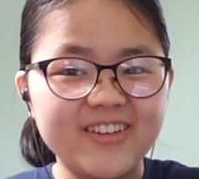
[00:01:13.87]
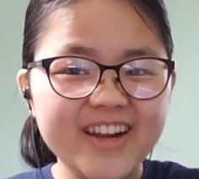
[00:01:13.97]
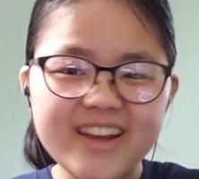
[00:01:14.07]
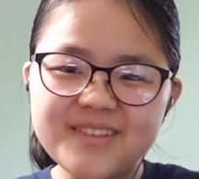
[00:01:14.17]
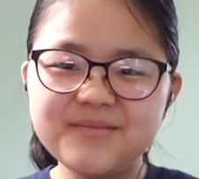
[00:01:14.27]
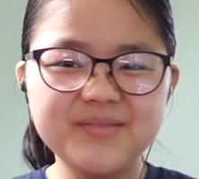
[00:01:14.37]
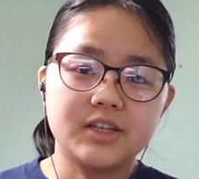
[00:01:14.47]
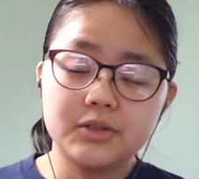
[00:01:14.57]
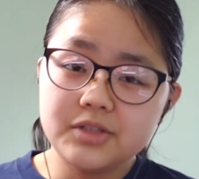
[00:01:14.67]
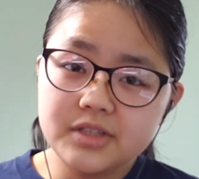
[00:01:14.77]
I am.
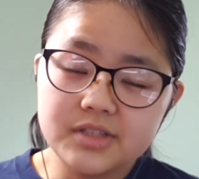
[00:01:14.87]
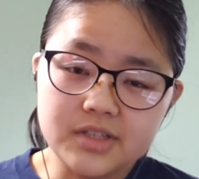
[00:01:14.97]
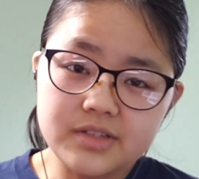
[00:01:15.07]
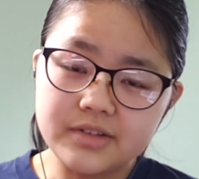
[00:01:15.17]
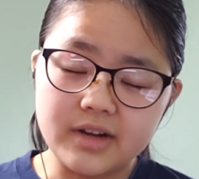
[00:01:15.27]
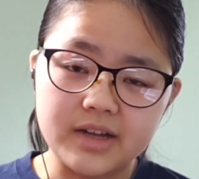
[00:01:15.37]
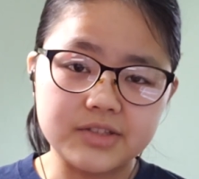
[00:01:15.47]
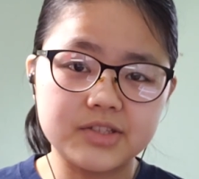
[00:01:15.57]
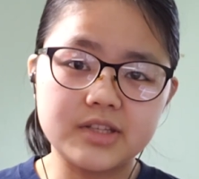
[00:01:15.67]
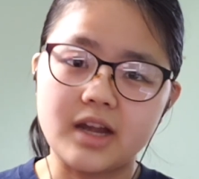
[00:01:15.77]
Kilted Caesar
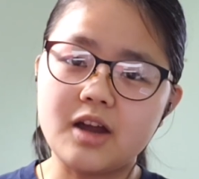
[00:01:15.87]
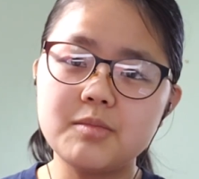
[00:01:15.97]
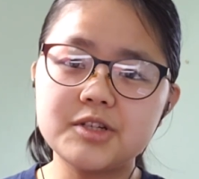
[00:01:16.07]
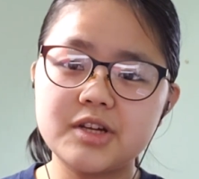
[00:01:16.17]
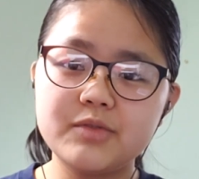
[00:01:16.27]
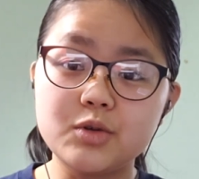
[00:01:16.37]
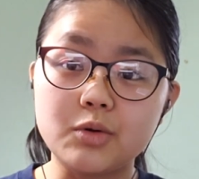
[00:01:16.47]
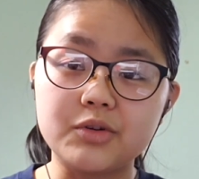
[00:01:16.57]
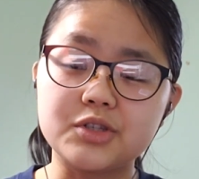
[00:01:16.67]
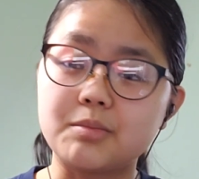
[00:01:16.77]
asks, how much have you
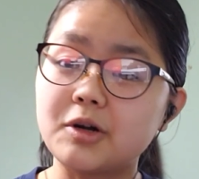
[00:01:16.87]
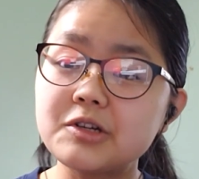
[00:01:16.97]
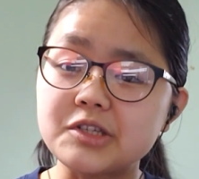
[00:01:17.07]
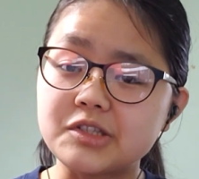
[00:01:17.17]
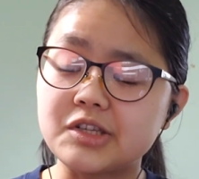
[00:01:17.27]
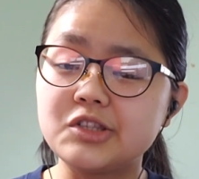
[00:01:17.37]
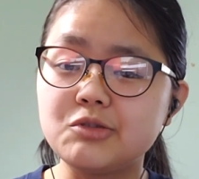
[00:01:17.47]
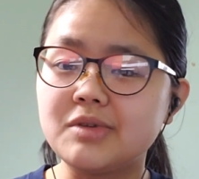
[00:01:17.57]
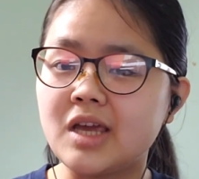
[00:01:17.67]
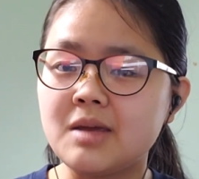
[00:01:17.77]
grown as a person since you
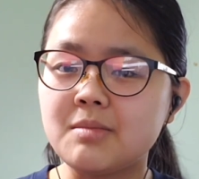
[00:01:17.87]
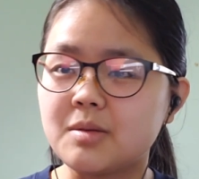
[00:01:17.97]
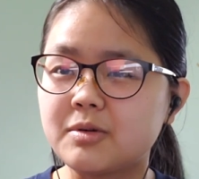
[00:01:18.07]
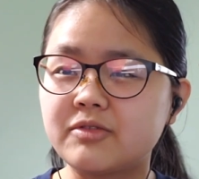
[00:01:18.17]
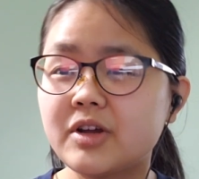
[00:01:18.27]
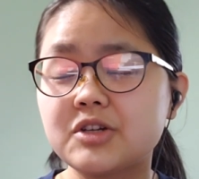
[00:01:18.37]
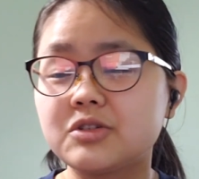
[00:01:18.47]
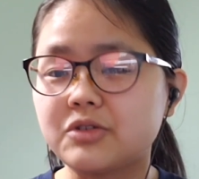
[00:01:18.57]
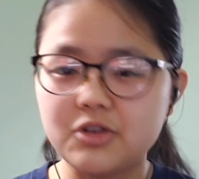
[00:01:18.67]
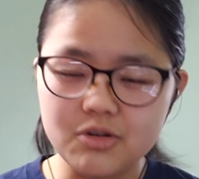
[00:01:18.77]
became a professional
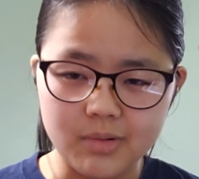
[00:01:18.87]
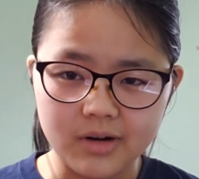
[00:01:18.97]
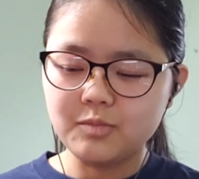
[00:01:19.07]
cuber?